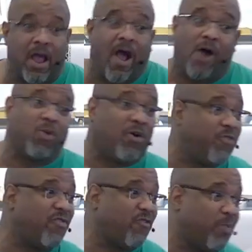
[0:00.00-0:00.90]
Although, if you've
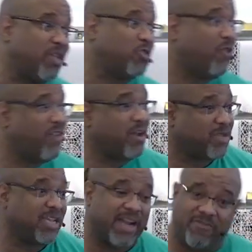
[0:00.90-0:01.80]
ever been to a vending
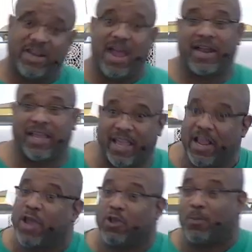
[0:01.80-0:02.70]
machine, every now and again
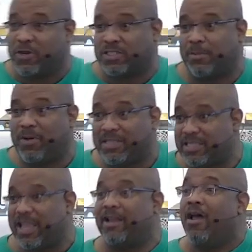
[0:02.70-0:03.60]
you push the buttons
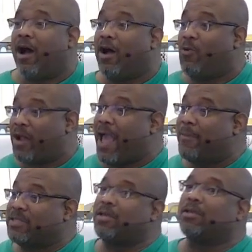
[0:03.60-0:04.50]
and uh, what happens?
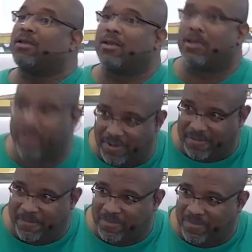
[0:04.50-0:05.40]
Uh,
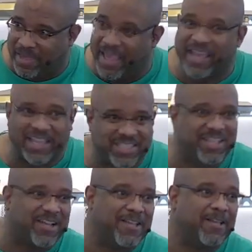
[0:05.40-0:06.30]
it gets stuck.
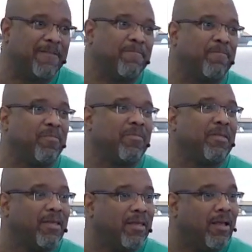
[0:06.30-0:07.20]

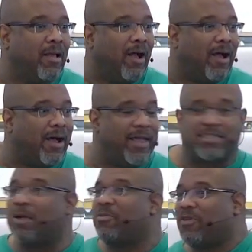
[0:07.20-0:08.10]
Uh, and
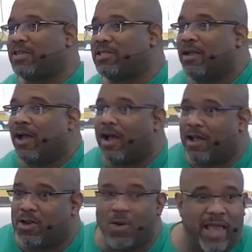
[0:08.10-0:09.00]
some of us uh,
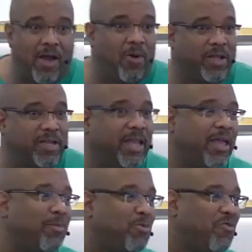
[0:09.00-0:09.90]
know that whole hip
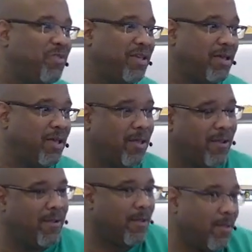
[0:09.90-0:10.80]
movement.
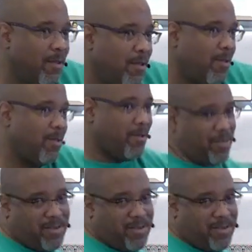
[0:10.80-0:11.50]
Uh.